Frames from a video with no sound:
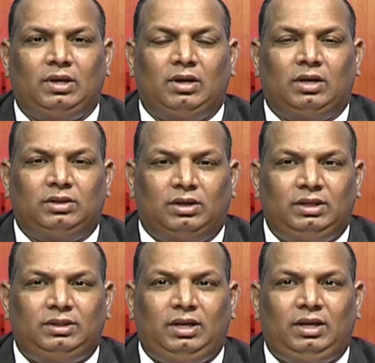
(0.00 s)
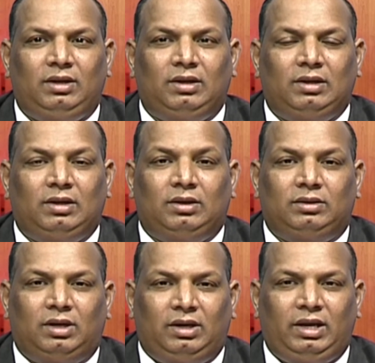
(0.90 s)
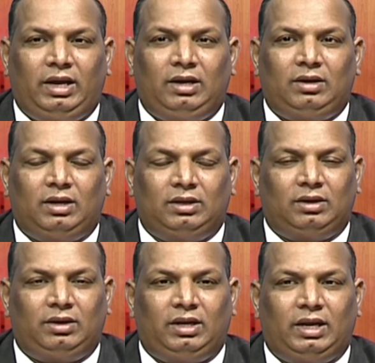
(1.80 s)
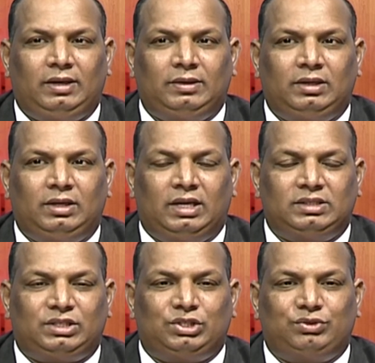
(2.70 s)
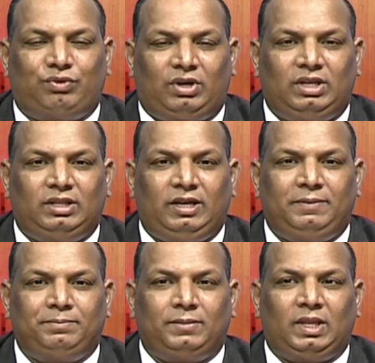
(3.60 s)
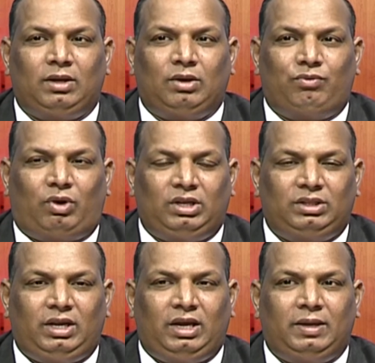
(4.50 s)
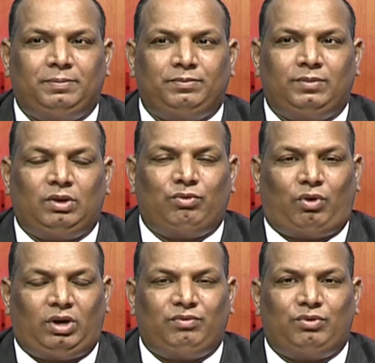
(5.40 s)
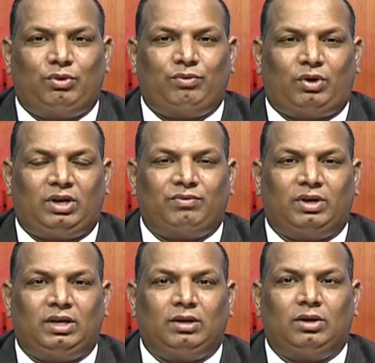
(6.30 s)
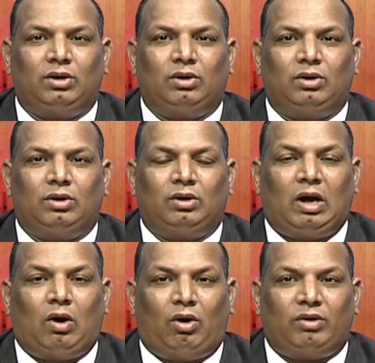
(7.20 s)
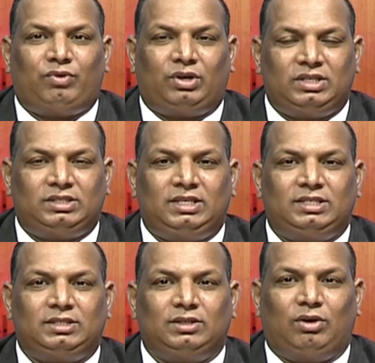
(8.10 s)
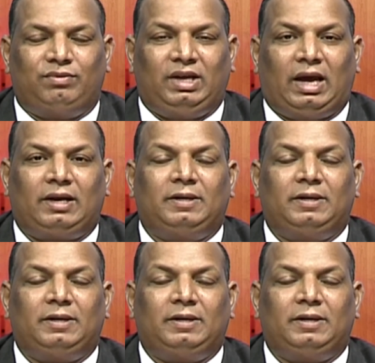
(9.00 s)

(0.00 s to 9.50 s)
33, 38 and 39 and sections 43, 43a, 44, 45 or 46 of the Act.